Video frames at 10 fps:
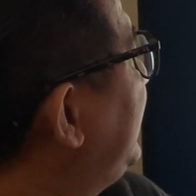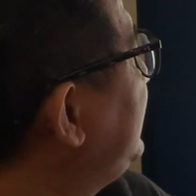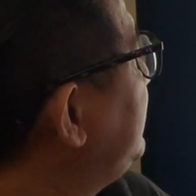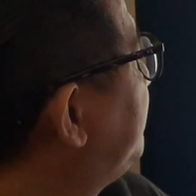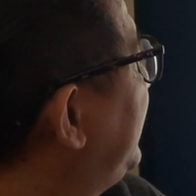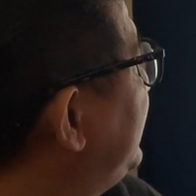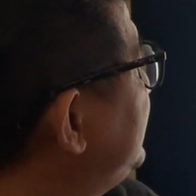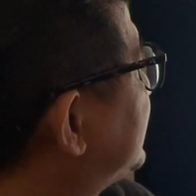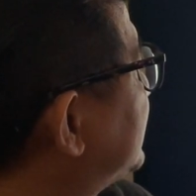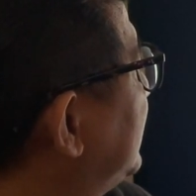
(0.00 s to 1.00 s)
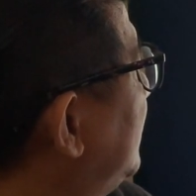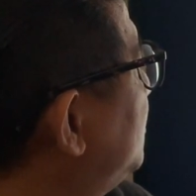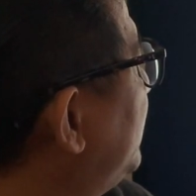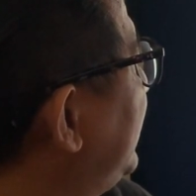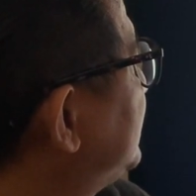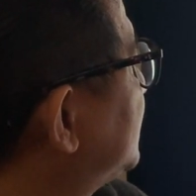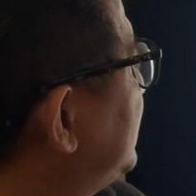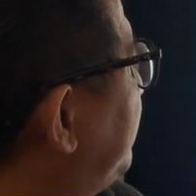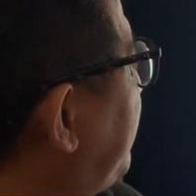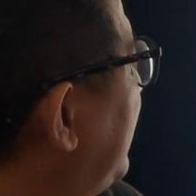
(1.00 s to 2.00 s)
any base raised to
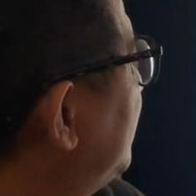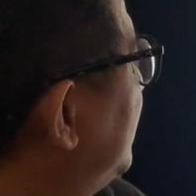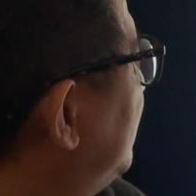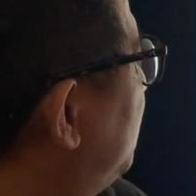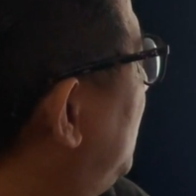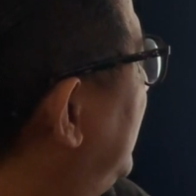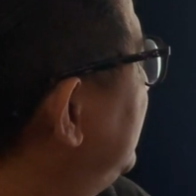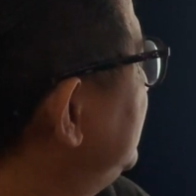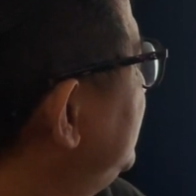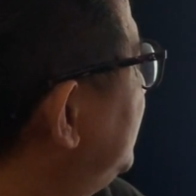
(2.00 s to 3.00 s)
the power of 1,